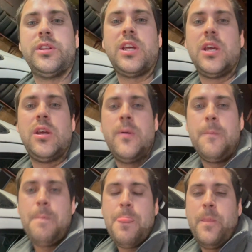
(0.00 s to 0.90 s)
the
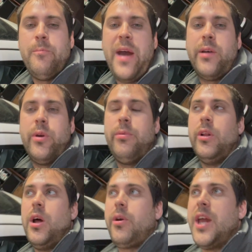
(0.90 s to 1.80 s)
battery
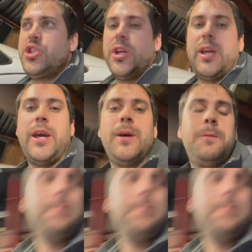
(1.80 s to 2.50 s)
relocation kit.